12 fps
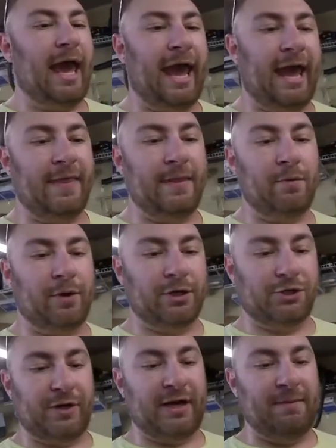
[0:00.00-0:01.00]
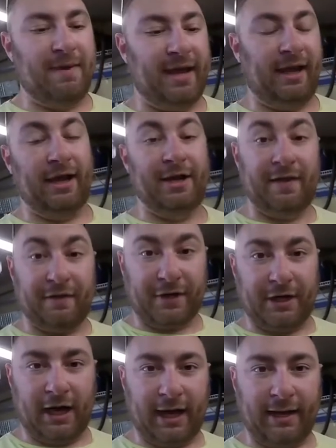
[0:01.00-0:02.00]
And then we're going to try to make another
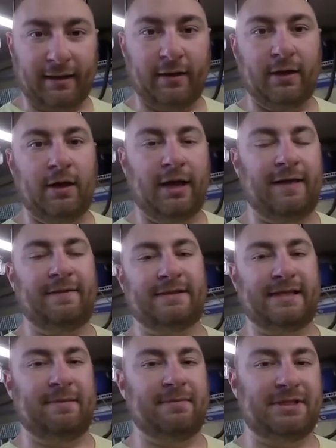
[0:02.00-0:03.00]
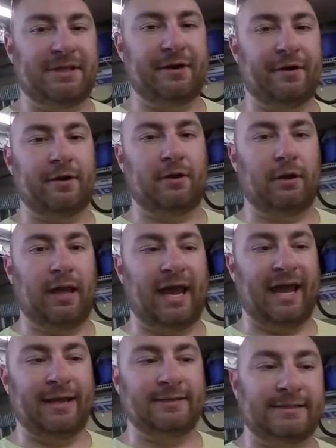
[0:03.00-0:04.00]
cut in the same material
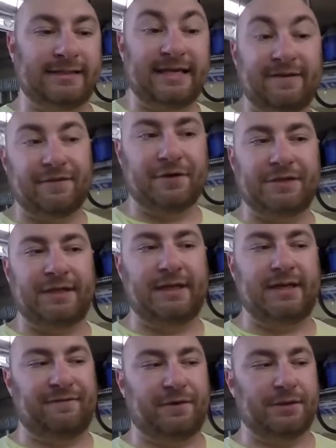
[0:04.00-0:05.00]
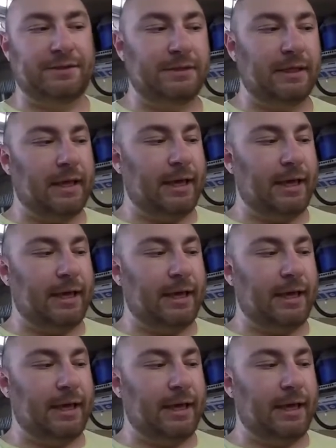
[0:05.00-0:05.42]
and see if there's any difference.